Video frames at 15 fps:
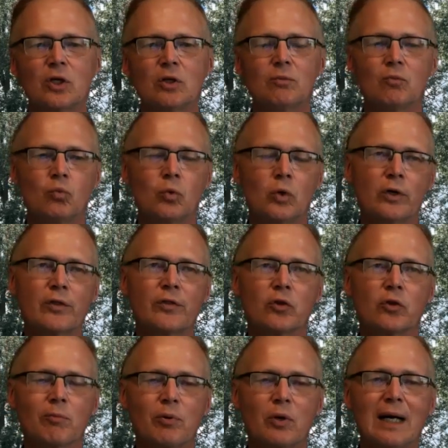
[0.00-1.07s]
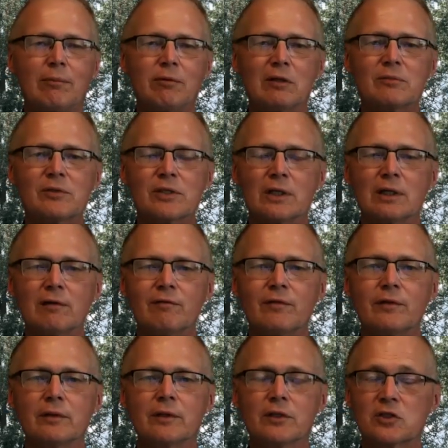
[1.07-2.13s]
work through the problems of
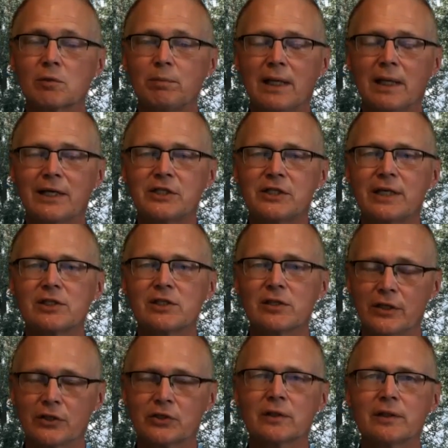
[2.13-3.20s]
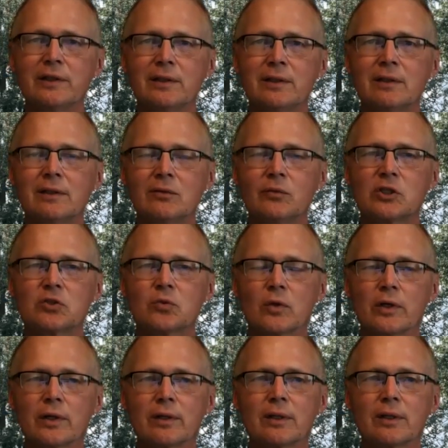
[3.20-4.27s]
the supply chains initially, which
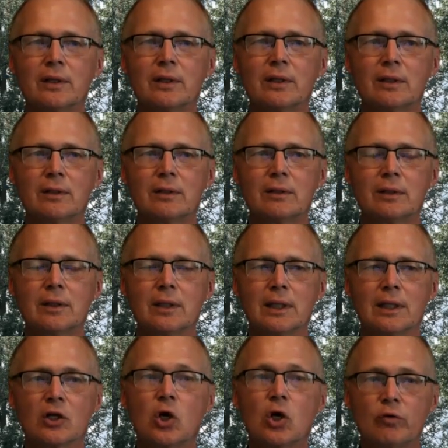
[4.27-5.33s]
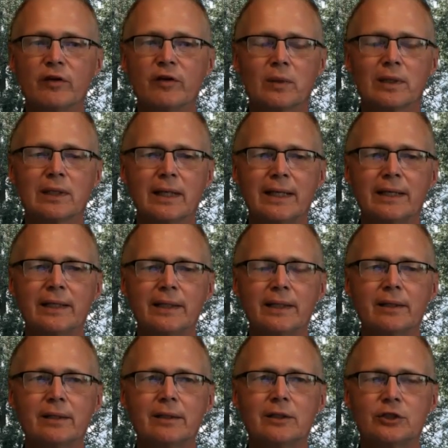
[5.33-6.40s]
were COVID related,
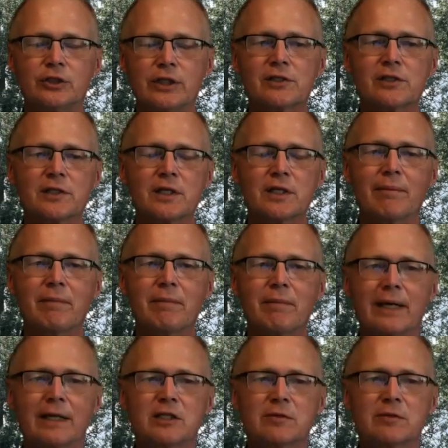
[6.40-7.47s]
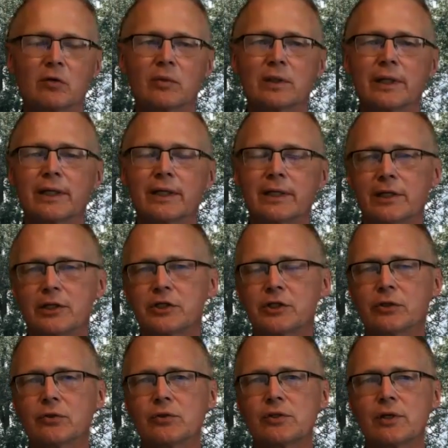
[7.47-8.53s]
just-in-time management related
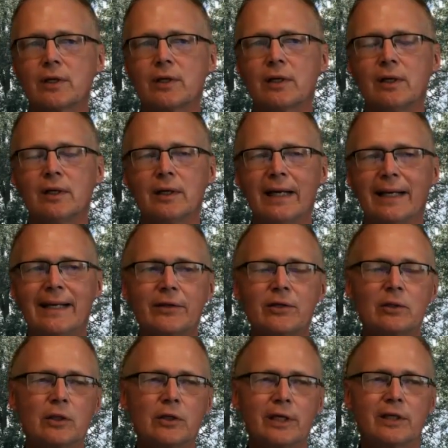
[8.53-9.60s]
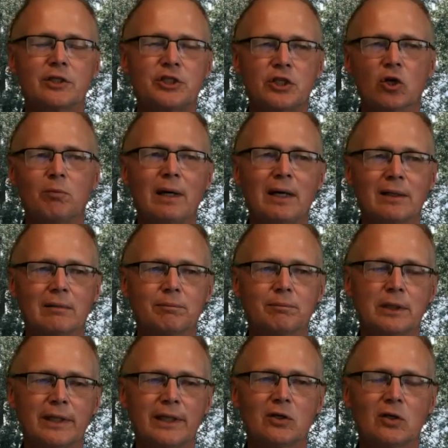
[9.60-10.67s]
issues. And now you look at
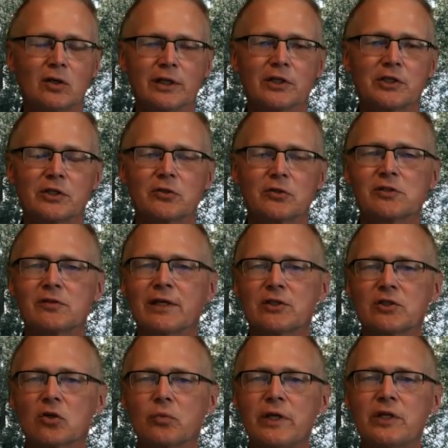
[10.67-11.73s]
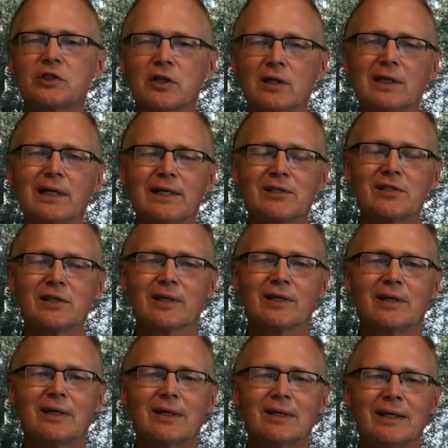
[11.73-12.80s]
geopolitical issues, things are regionalizing.
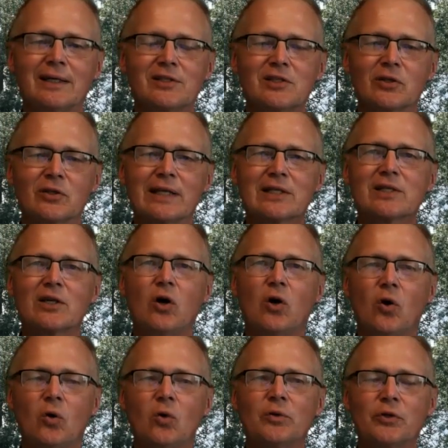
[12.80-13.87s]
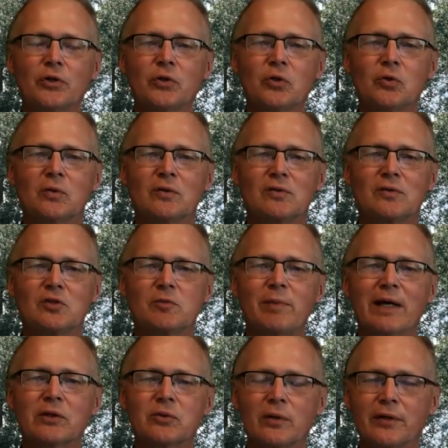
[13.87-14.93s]
And so that's a whole new
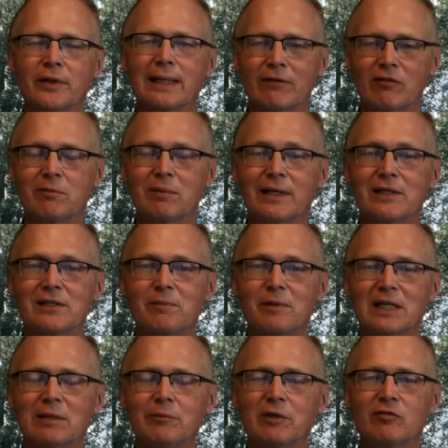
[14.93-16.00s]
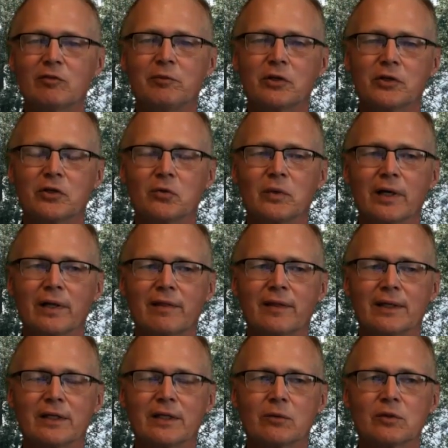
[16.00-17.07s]
spectra that everybody's becoming familiar with,
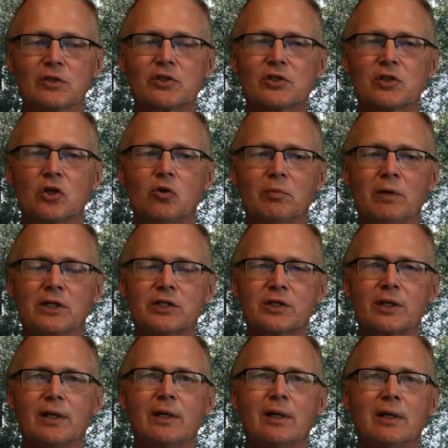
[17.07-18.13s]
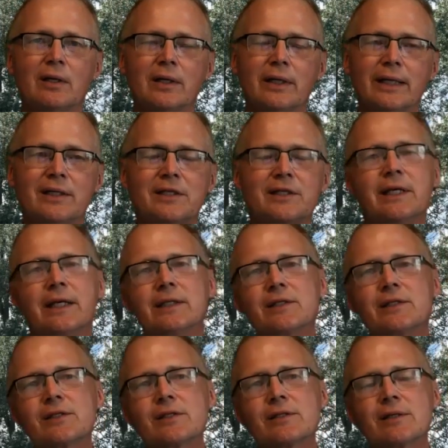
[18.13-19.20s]
that there was so much
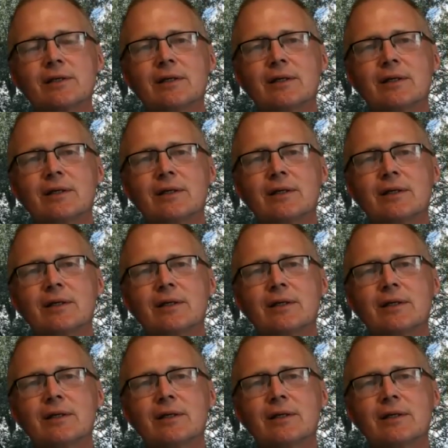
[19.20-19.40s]
intense